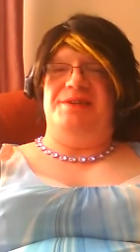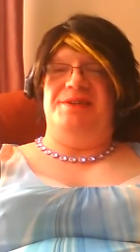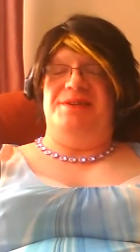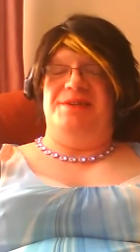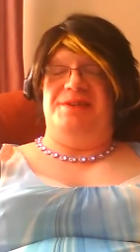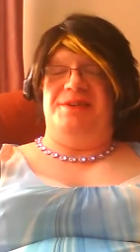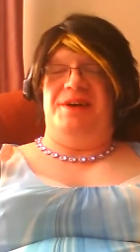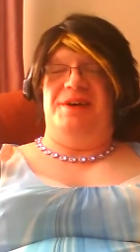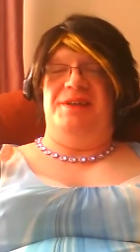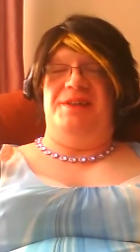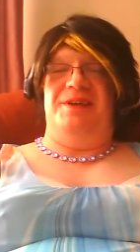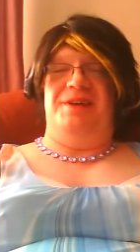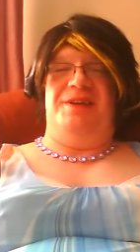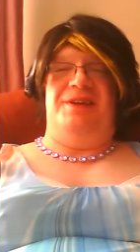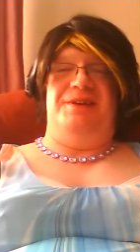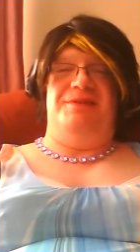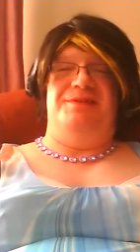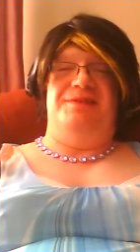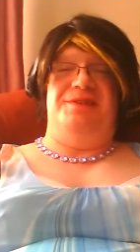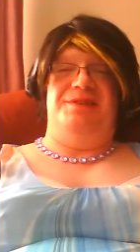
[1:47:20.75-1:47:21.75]
And I think he
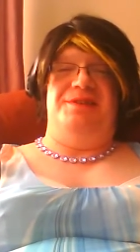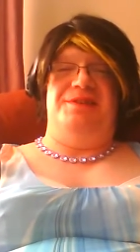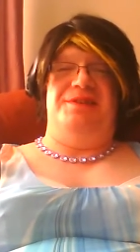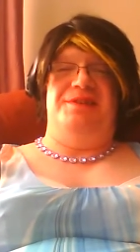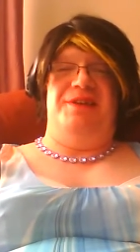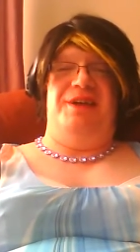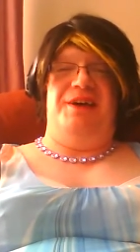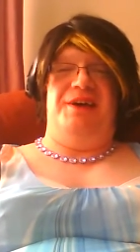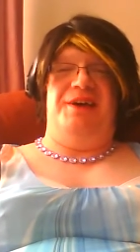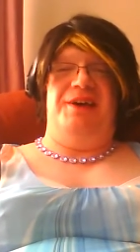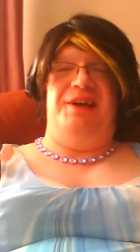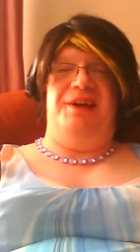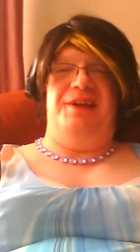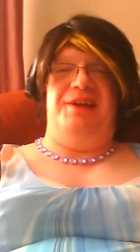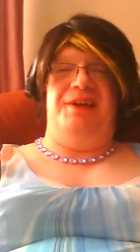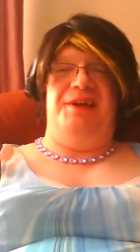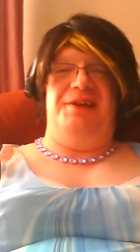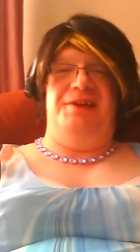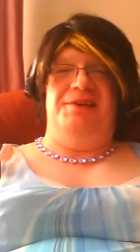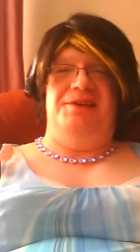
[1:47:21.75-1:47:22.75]
was just like hinting,
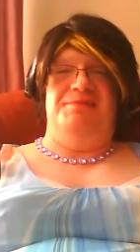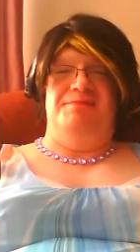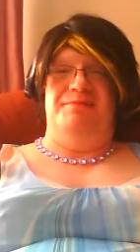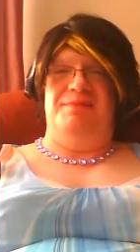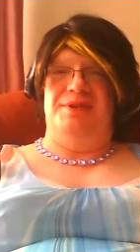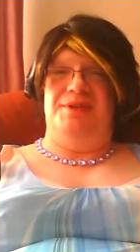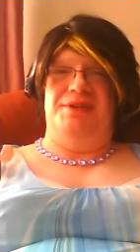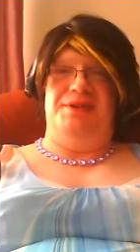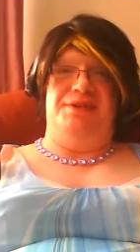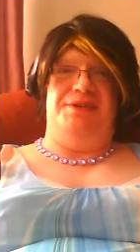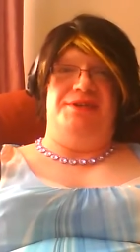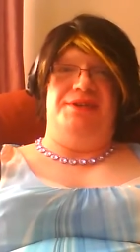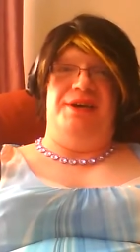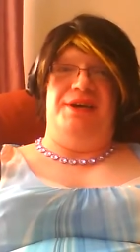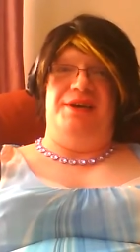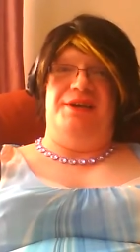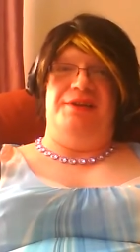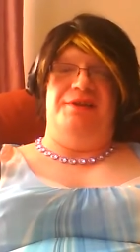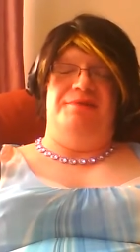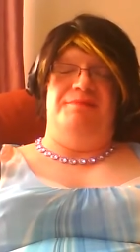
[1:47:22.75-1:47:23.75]
like, please take
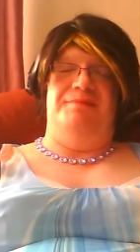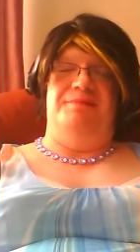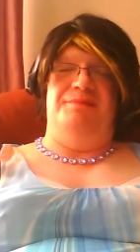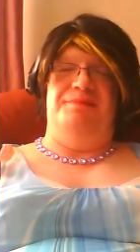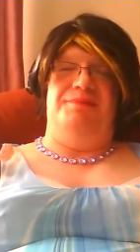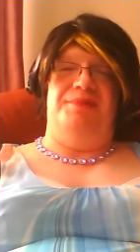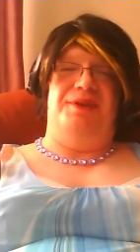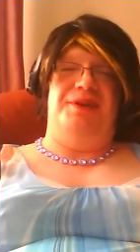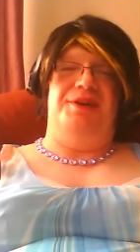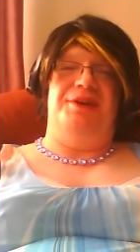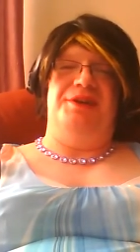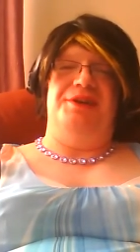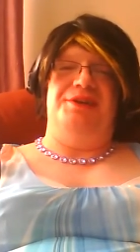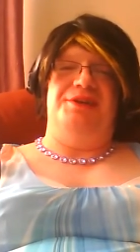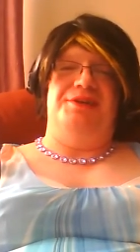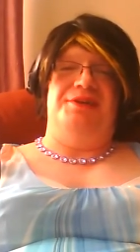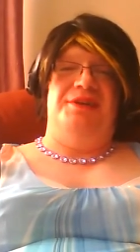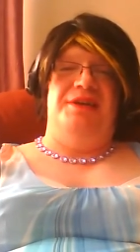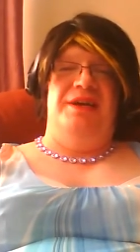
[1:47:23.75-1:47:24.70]
them, please.